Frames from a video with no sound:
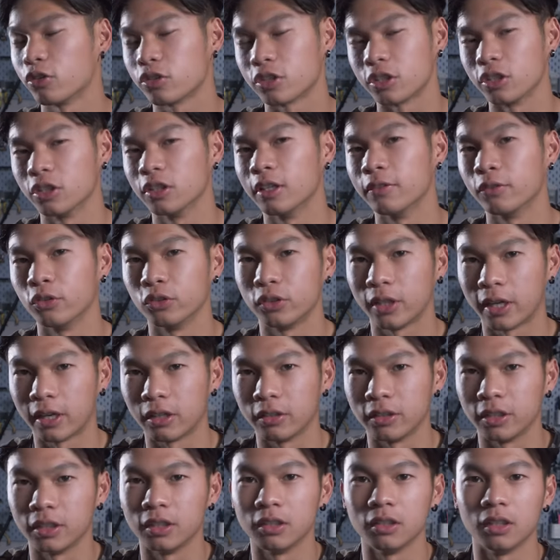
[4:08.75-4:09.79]
your skill level
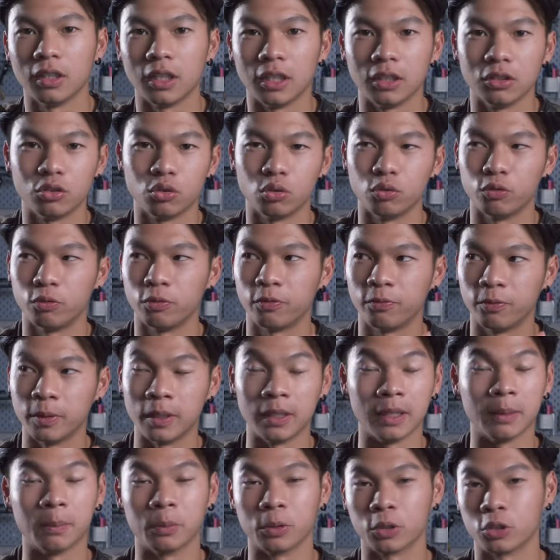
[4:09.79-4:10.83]
dialed in into
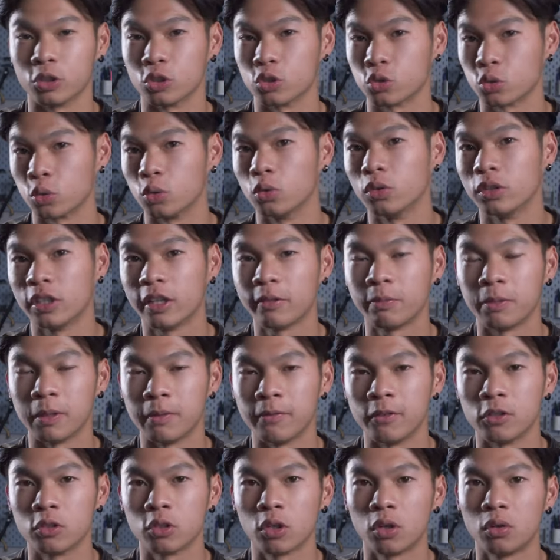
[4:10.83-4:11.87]
being able to control an
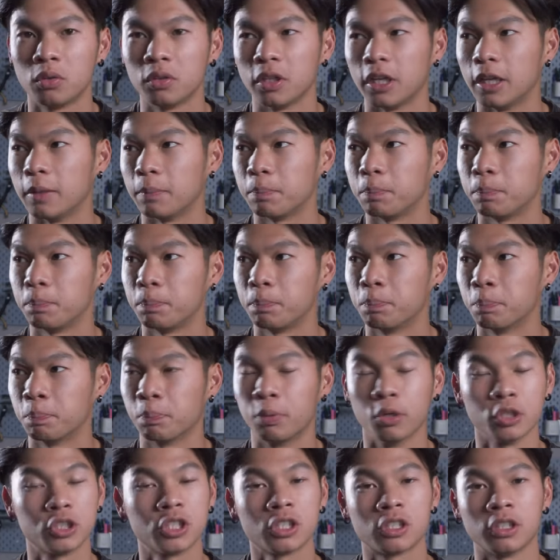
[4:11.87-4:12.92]
FPV drone, it
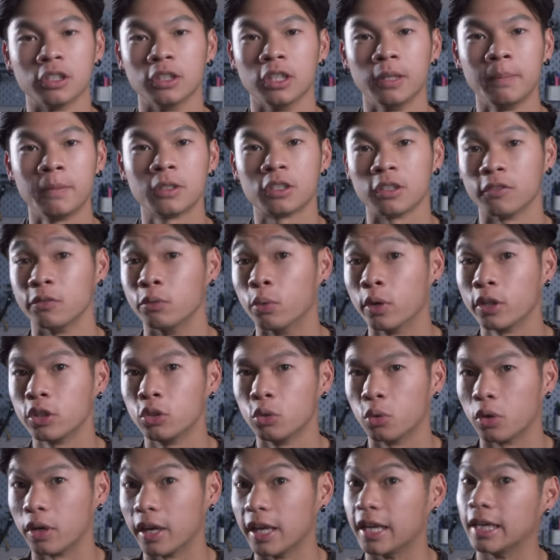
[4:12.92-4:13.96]
pushes the limits of what
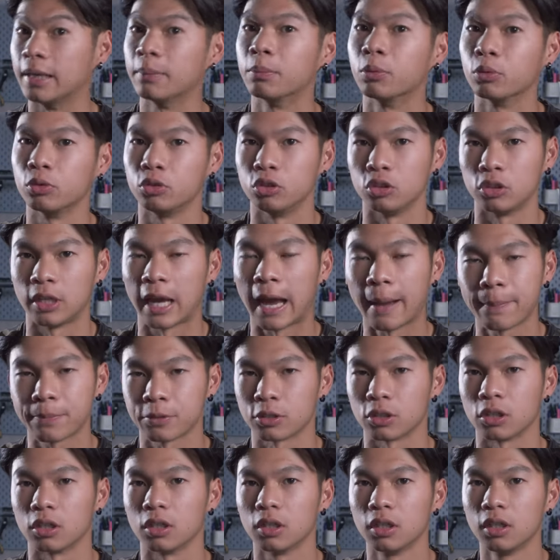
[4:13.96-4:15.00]
you are able to
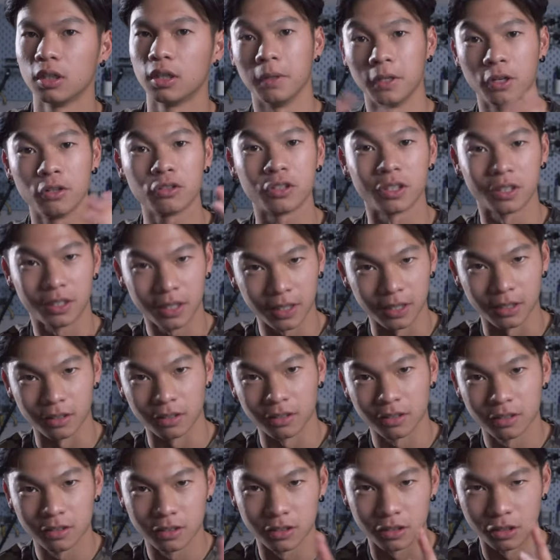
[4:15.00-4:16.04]
capture. But here's the thing,
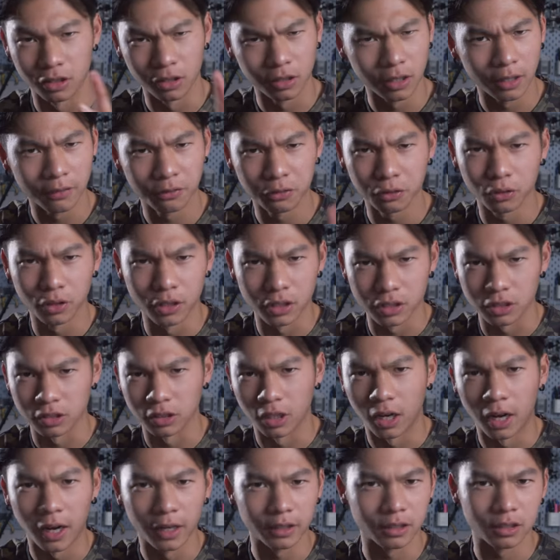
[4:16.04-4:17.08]
skill level is
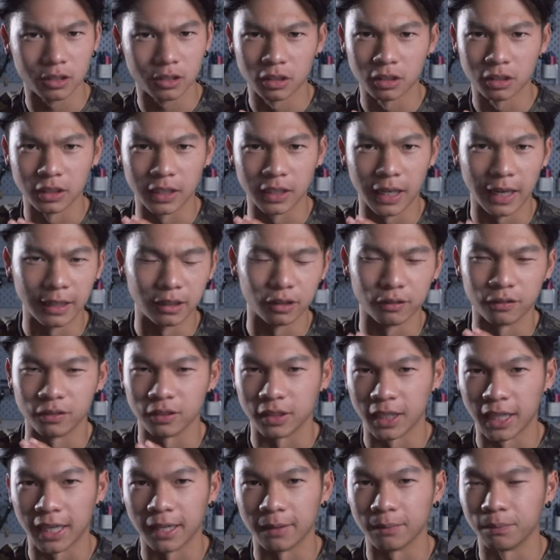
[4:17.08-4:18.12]
not the end of the
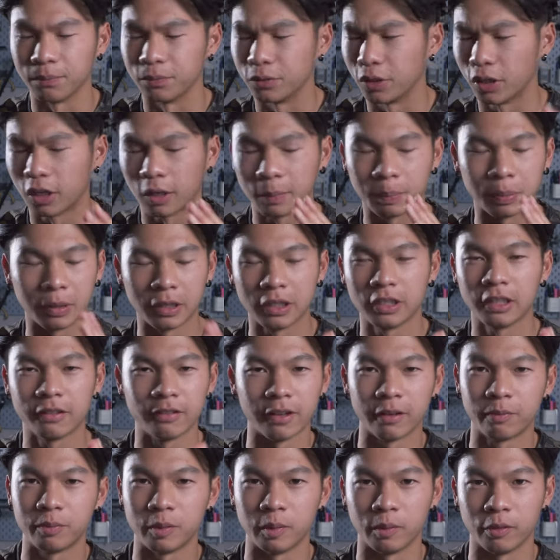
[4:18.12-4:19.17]
game. There are plenty of
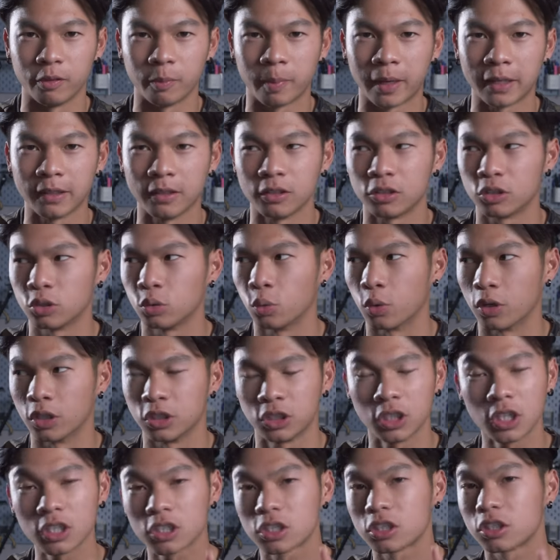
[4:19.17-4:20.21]
FPV pilots who are
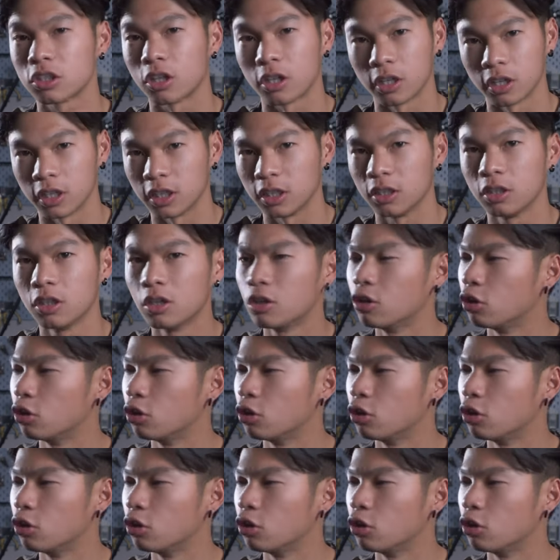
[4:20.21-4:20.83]
just starting,